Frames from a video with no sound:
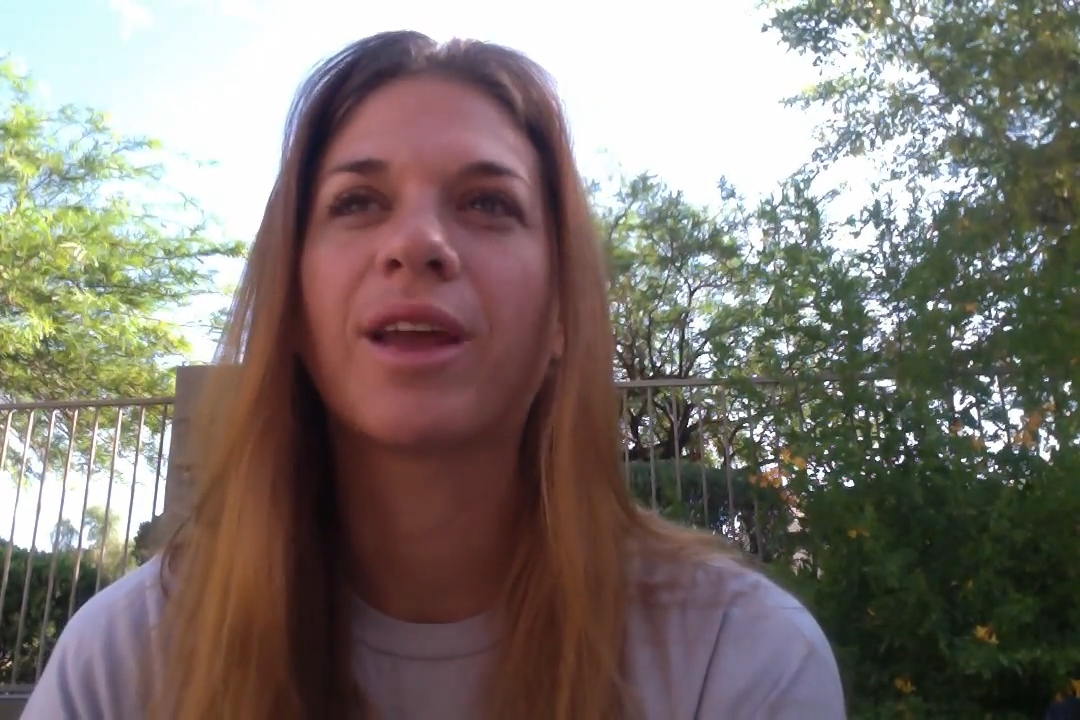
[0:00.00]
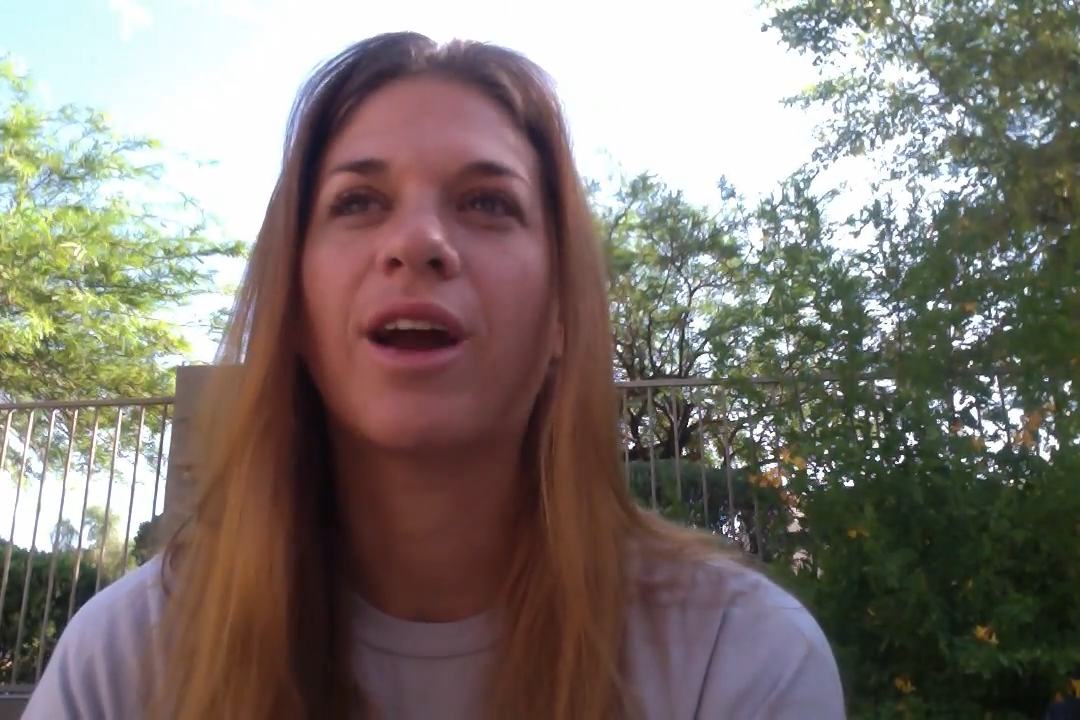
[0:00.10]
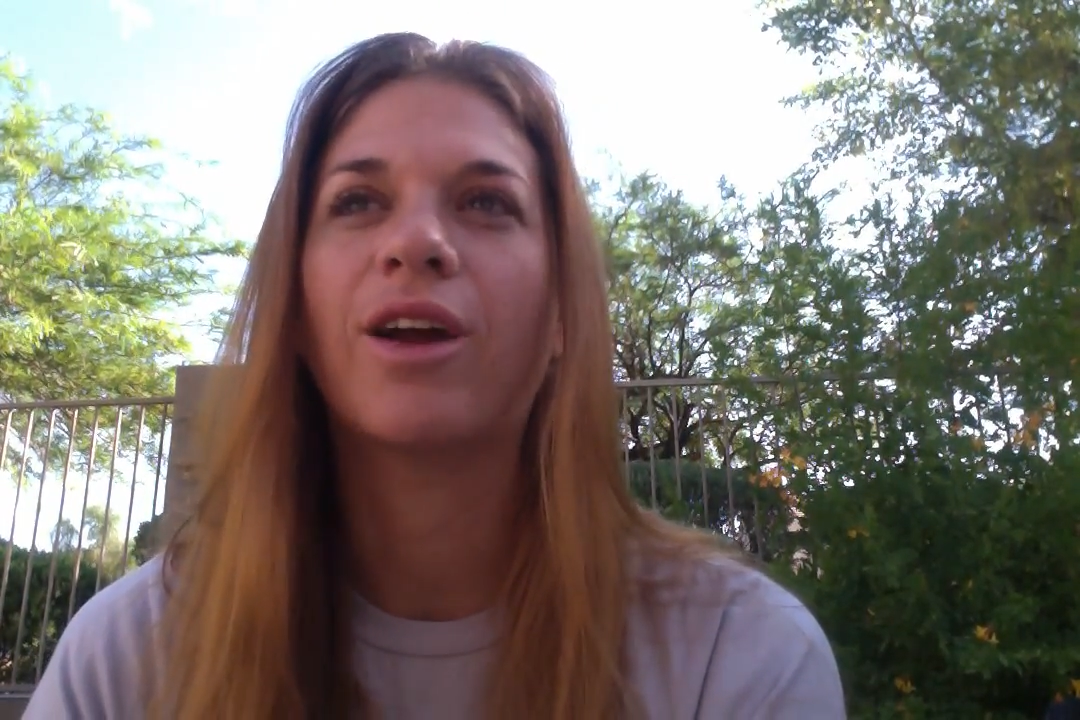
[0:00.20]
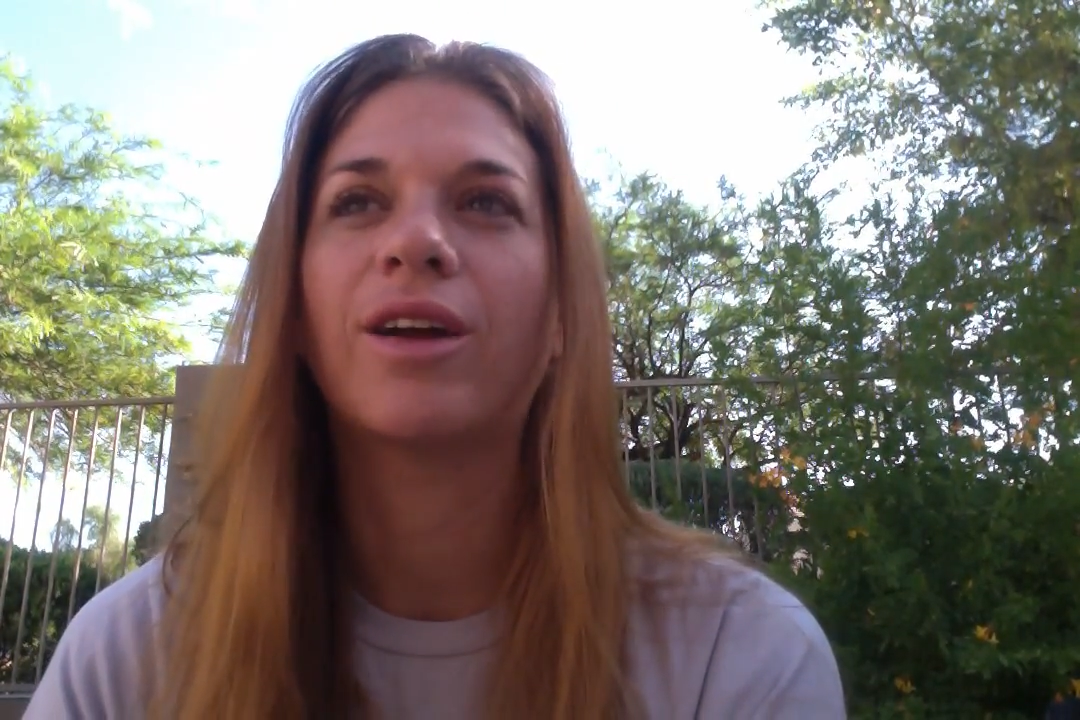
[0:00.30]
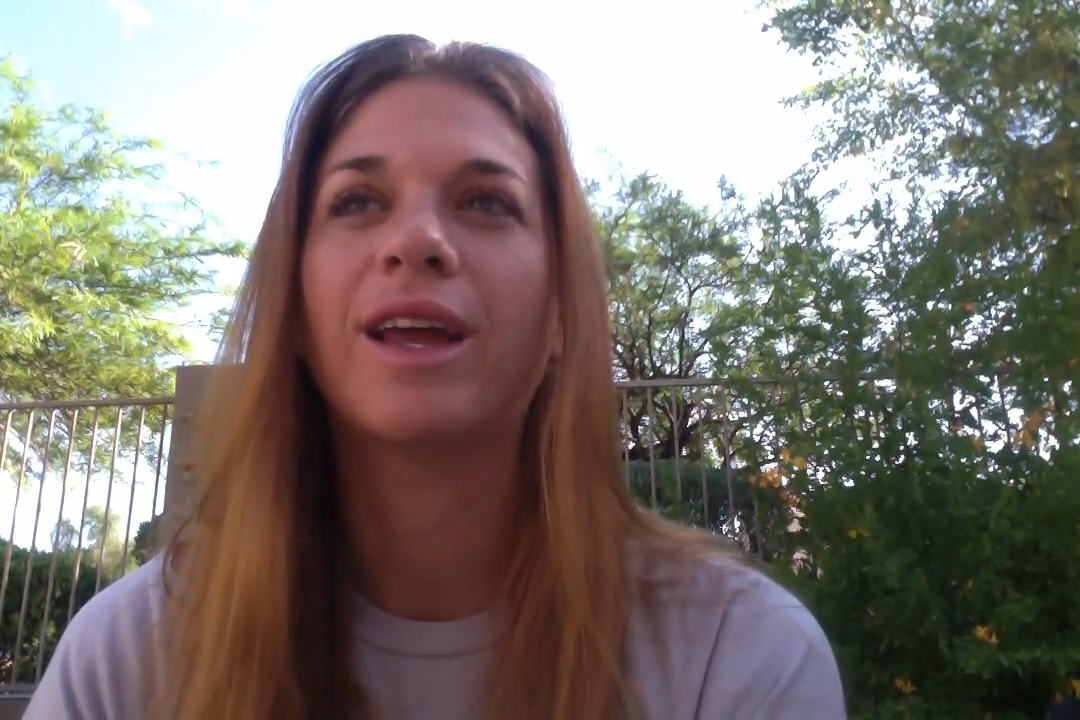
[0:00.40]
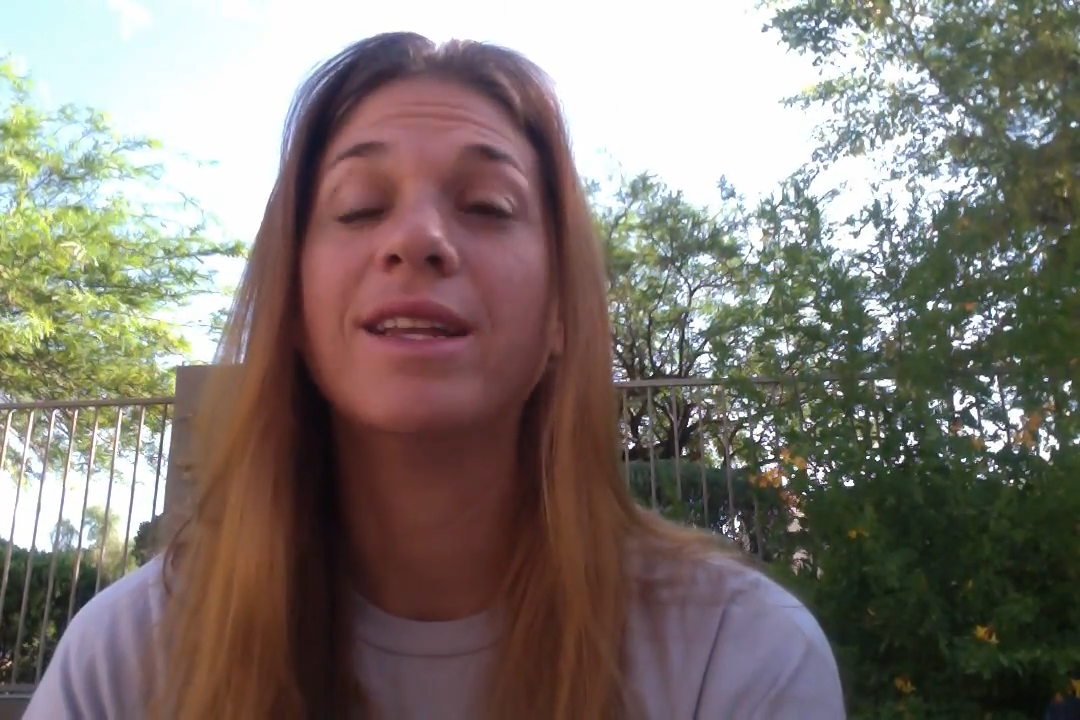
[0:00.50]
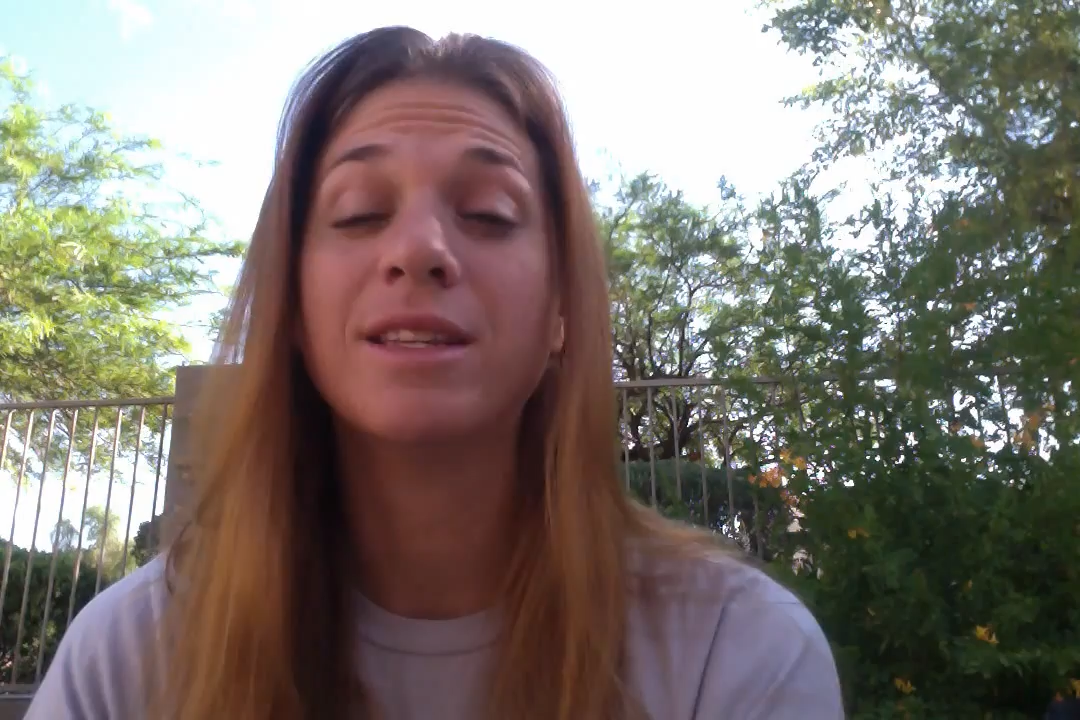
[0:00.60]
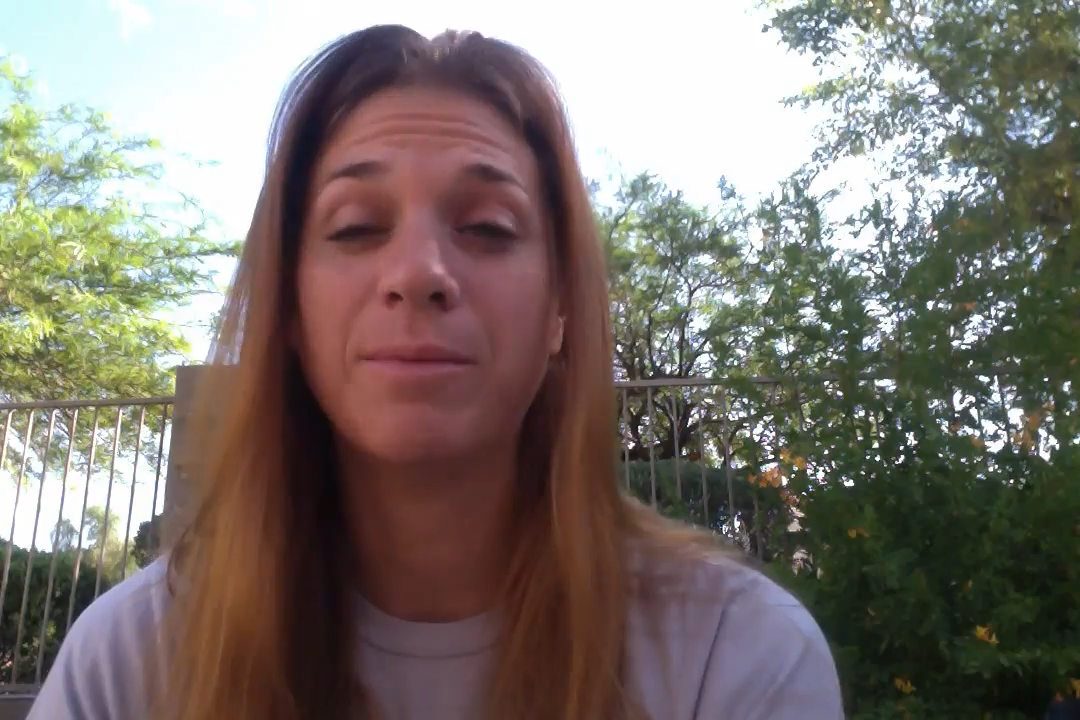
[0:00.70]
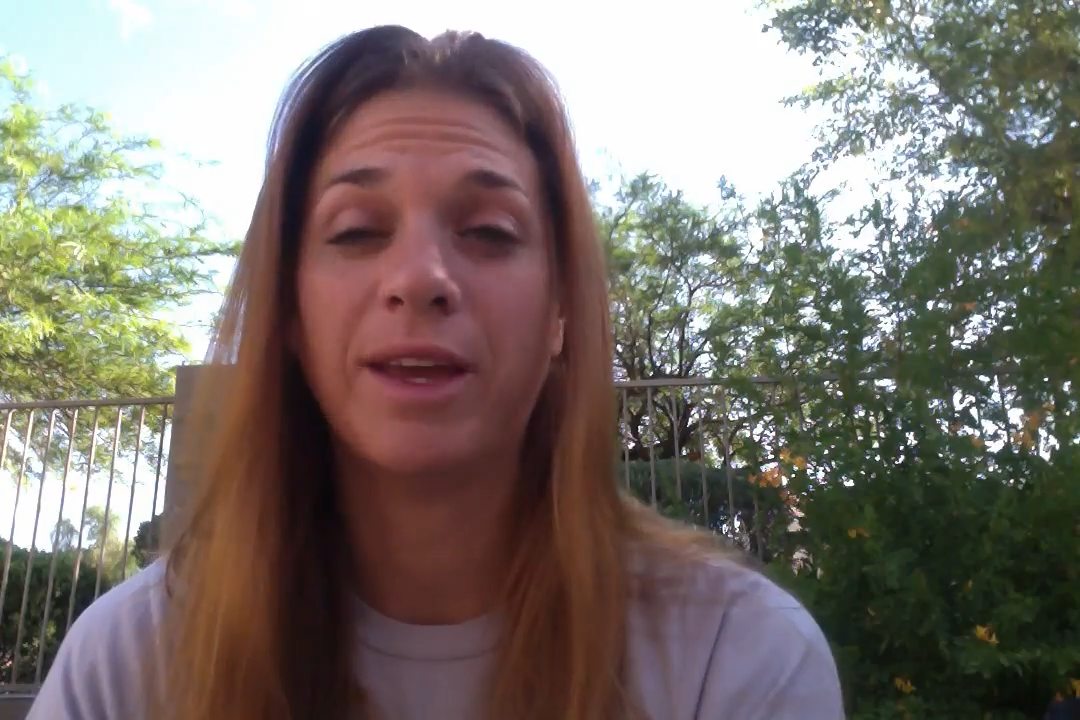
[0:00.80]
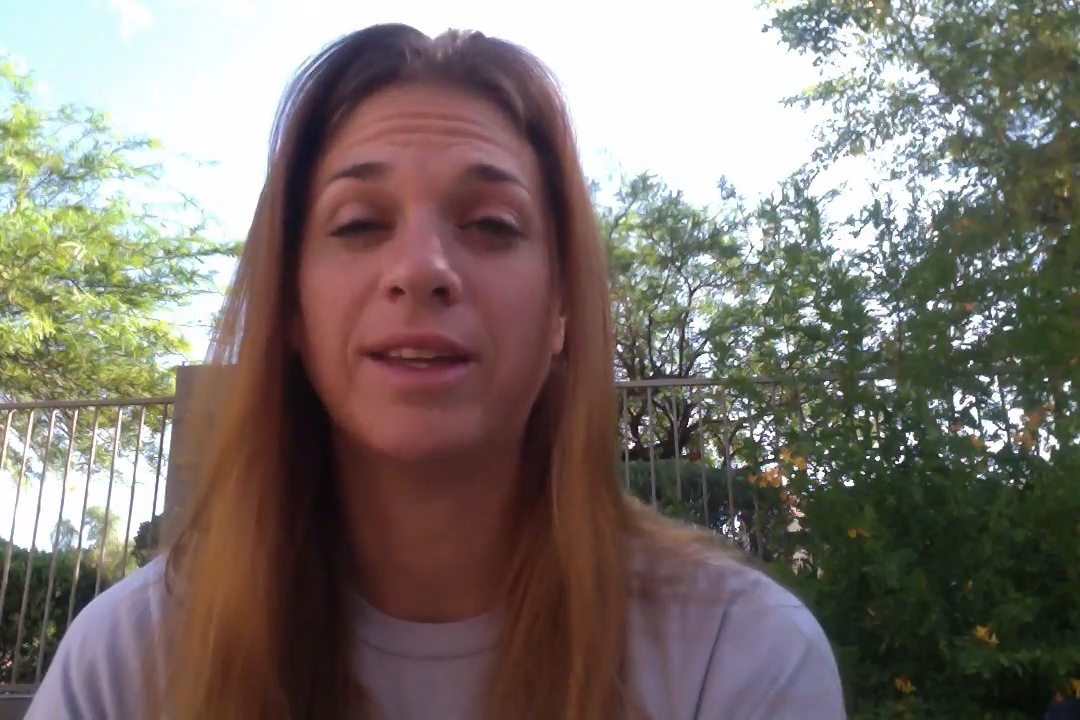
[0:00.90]
are
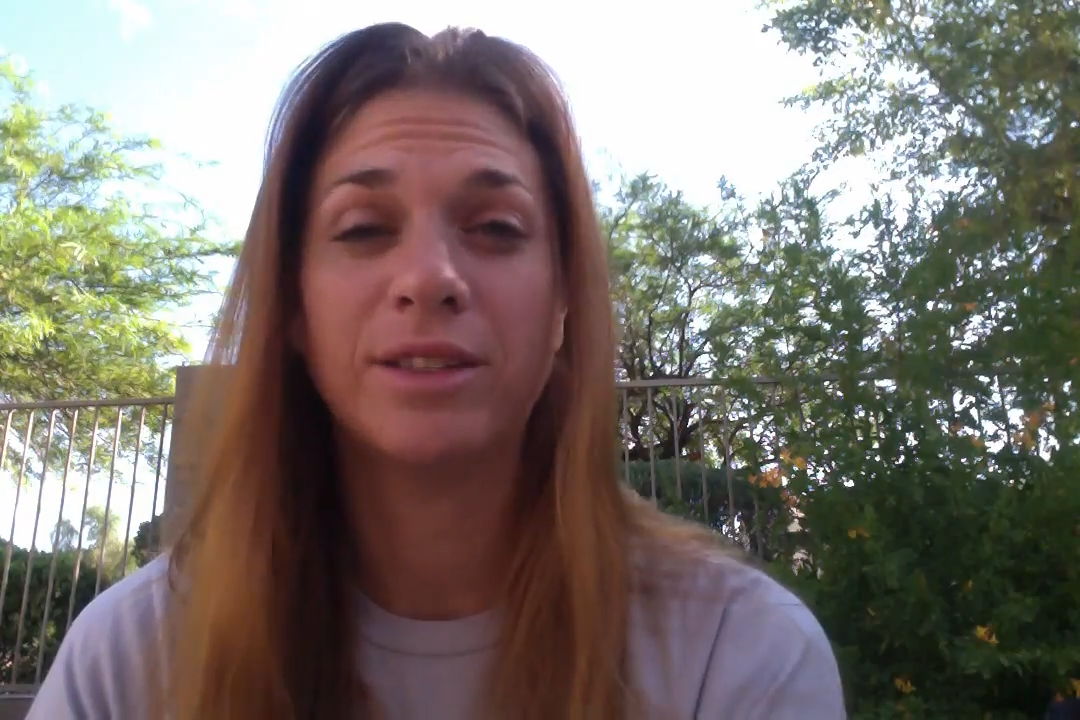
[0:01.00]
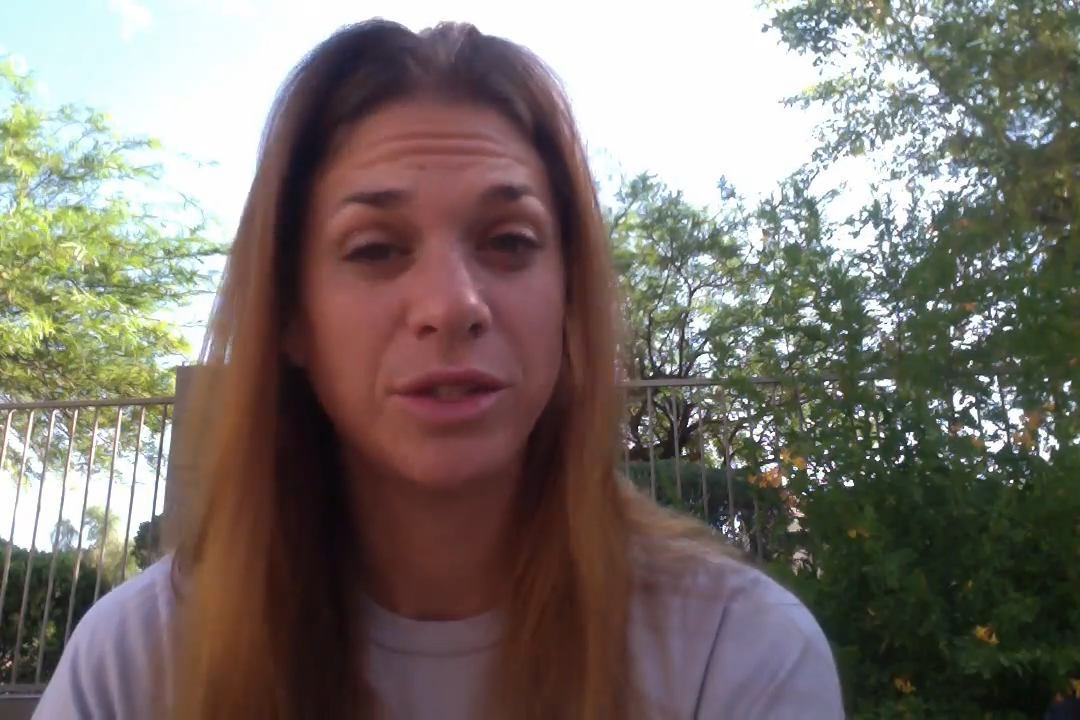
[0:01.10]
intimate